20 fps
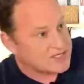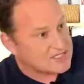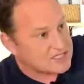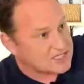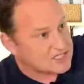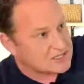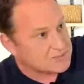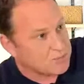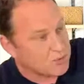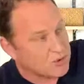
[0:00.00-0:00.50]
at
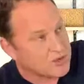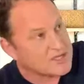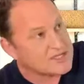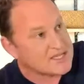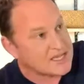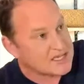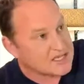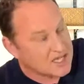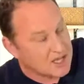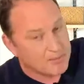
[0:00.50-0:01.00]
this board is a
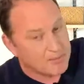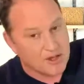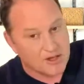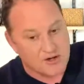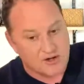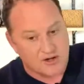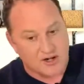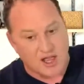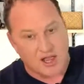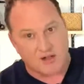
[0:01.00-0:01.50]
couple
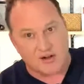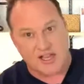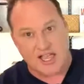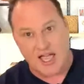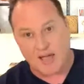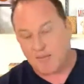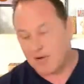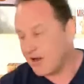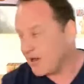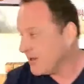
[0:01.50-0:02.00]
$100
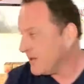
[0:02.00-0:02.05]
camera.